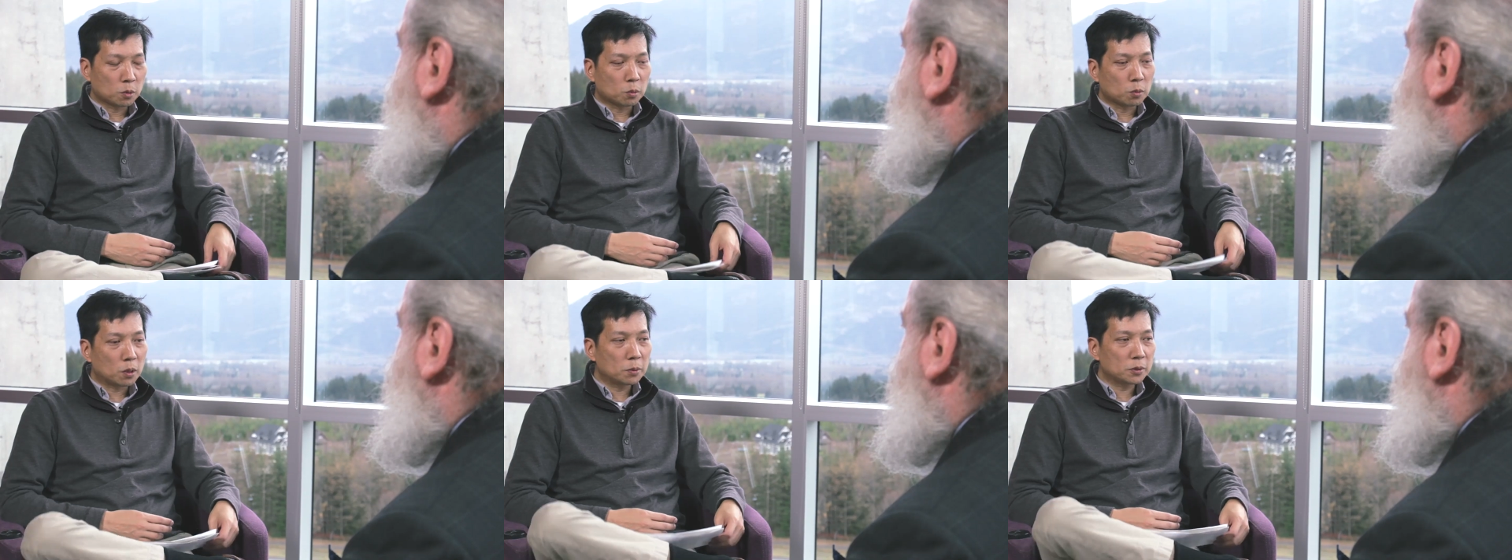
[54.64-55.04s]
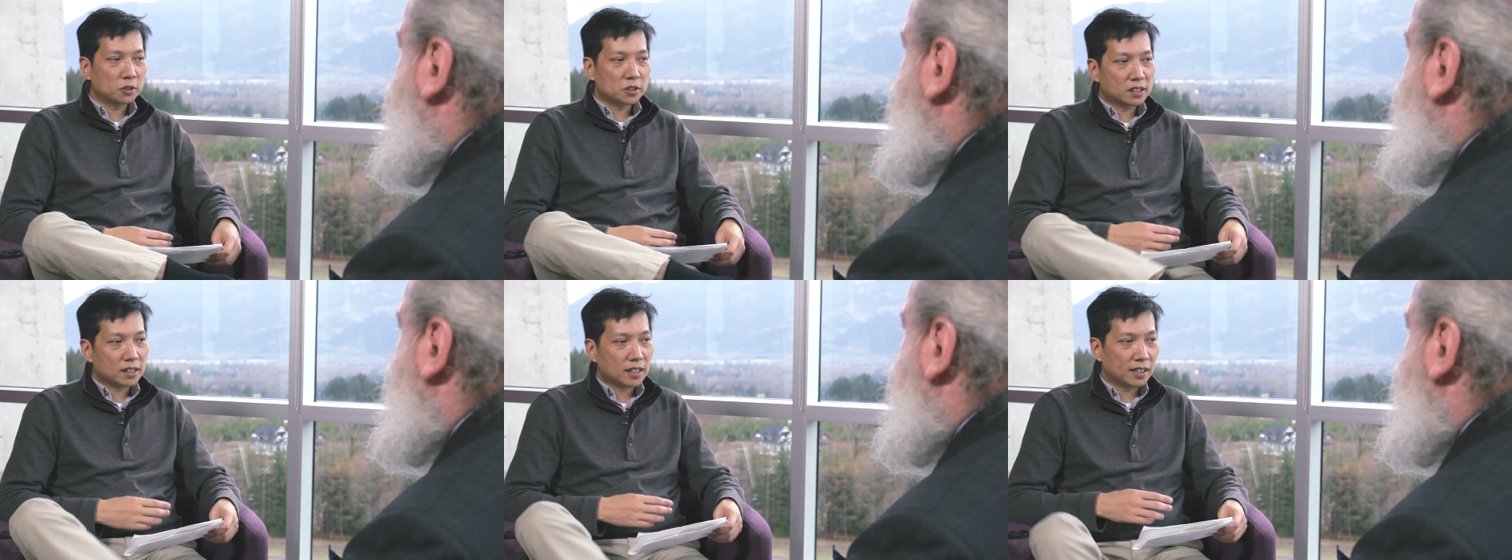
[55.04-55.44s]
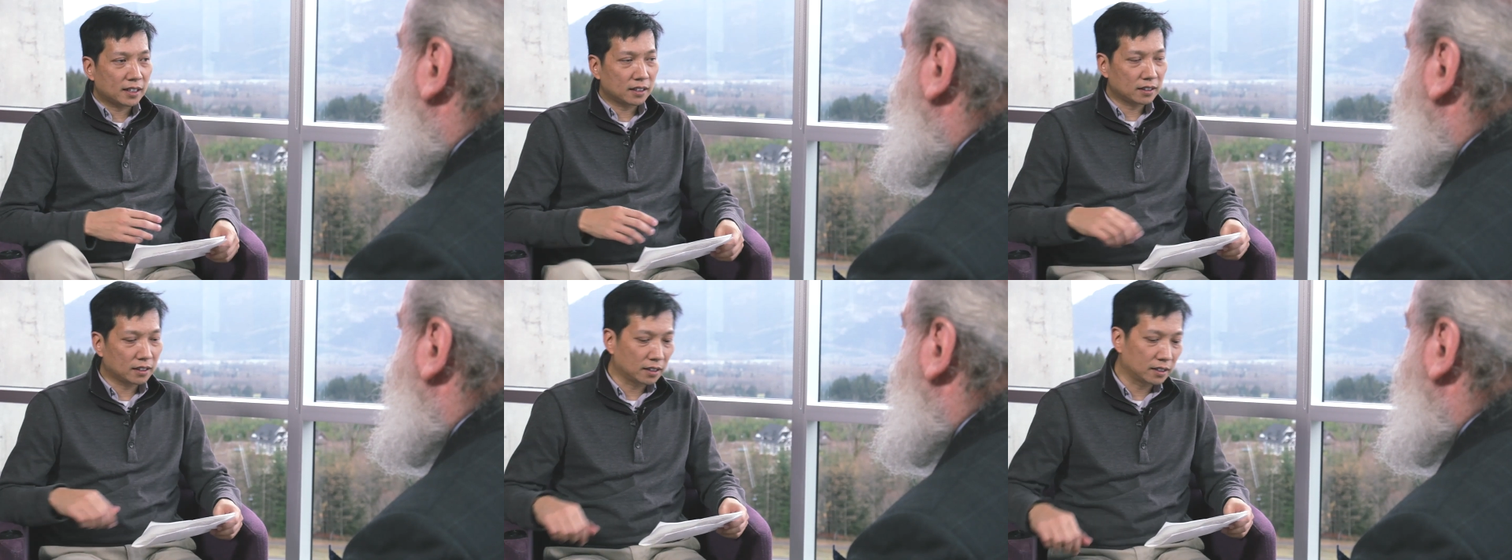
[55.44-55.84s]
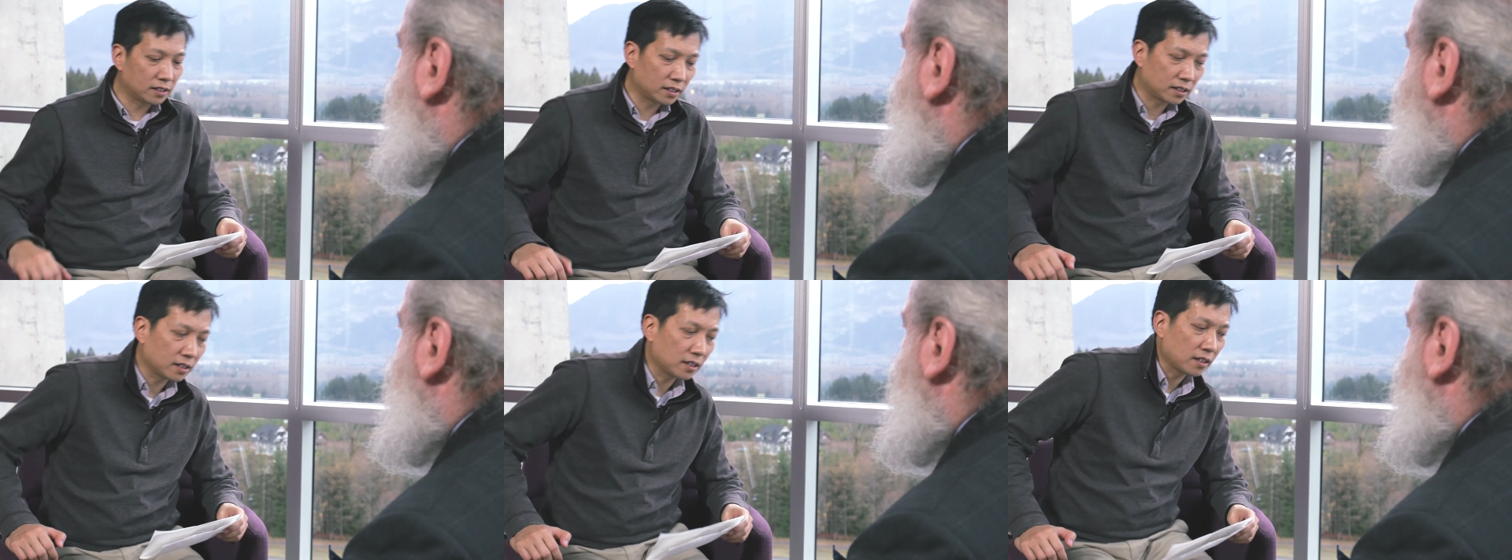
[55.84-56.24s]
What would you say
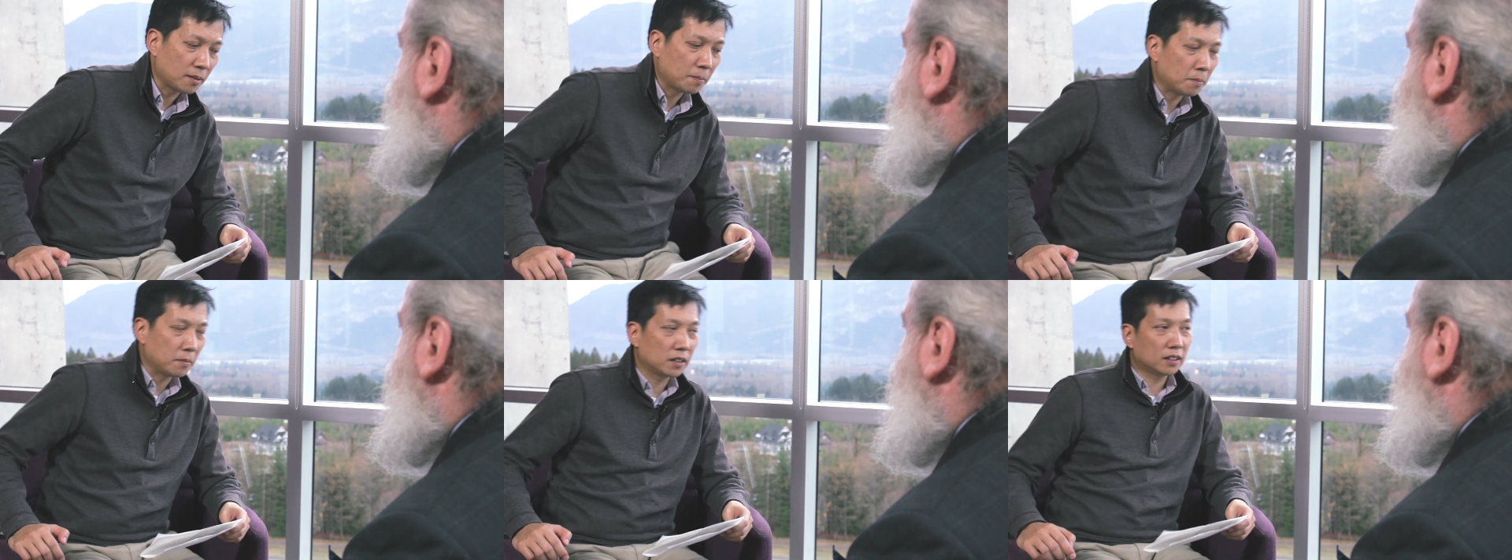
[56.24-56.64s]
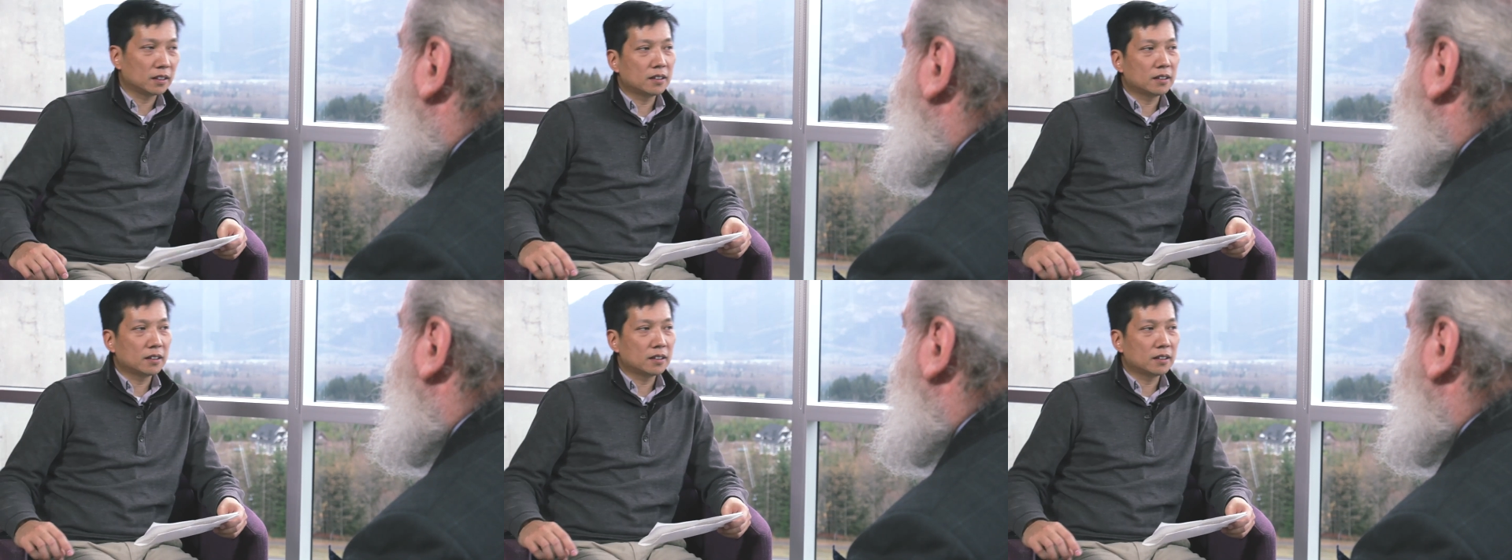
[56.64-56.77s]
is the,